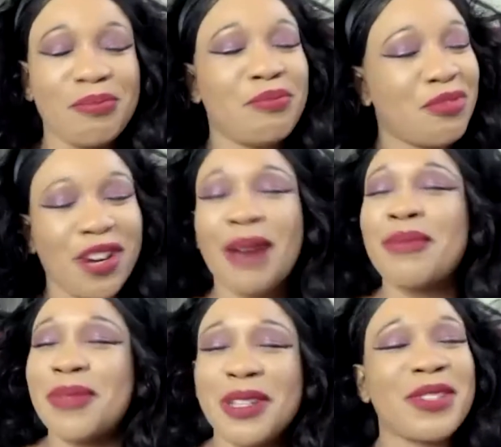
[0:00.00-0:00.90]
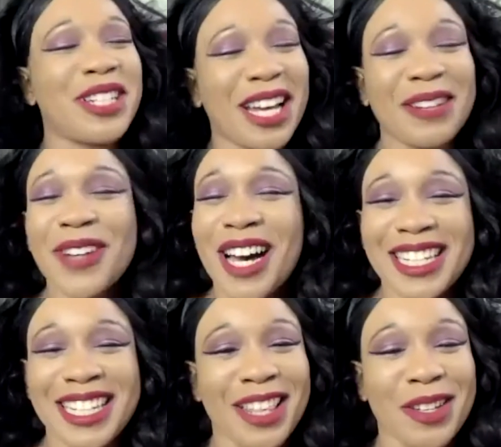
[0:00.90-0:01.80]
probably would not have
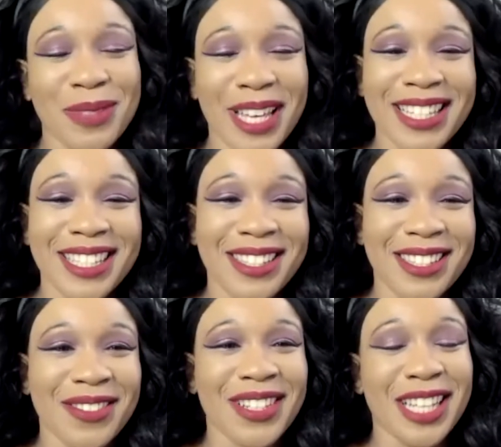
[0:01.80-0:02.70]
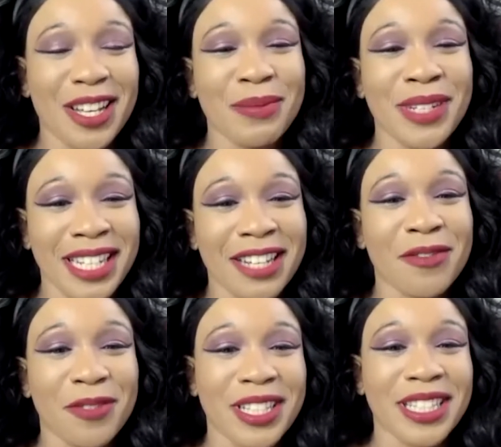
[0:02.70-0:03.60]
gotten other places. So it allowed me to get
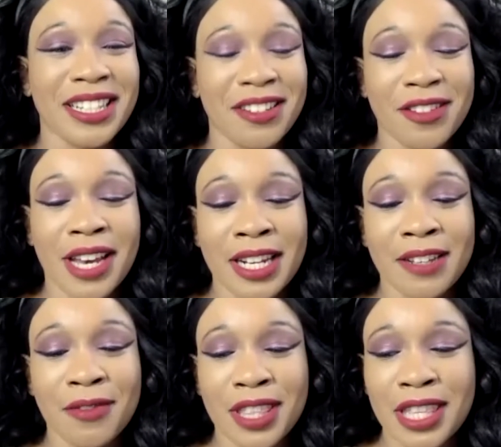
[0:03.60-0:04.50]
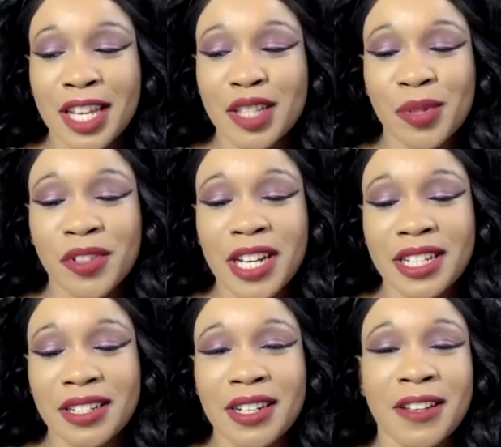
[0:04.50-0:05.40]
really creative with the
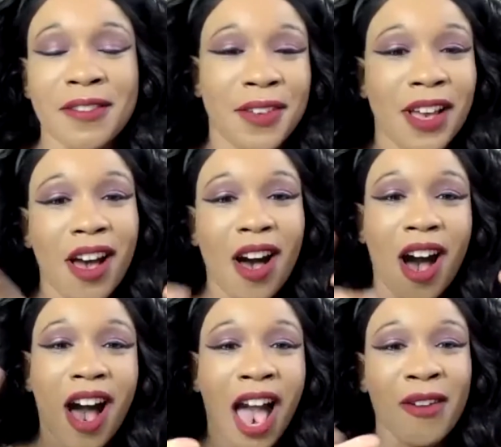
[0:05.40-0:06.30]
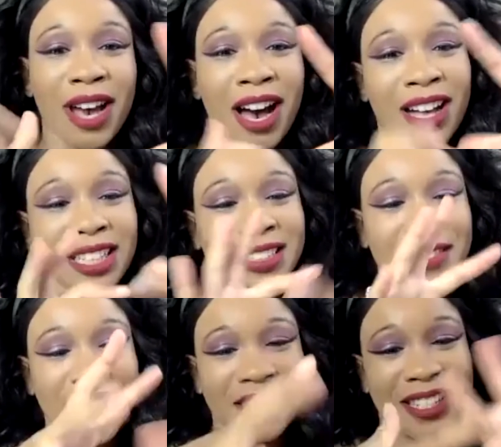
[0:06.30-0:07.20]
exploration of how all
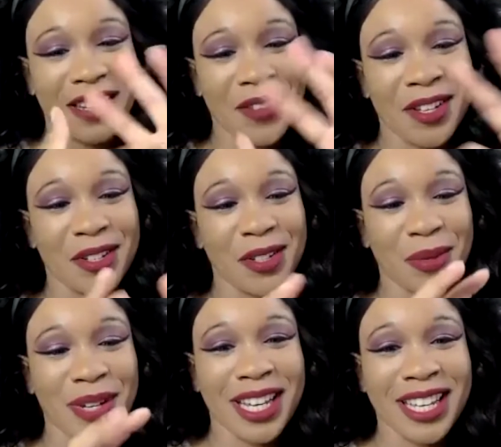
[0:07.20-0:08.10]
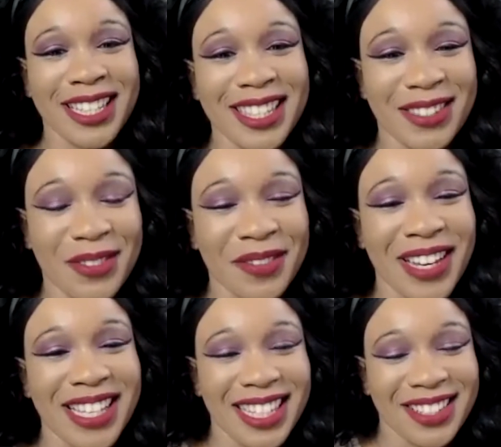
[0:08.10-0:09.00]
of this stuff intertwines for
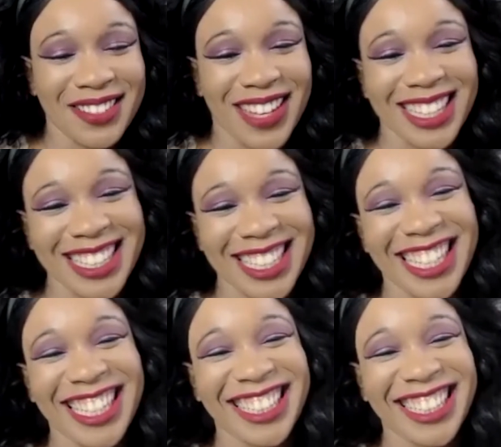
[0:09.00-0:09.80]
my sexuality.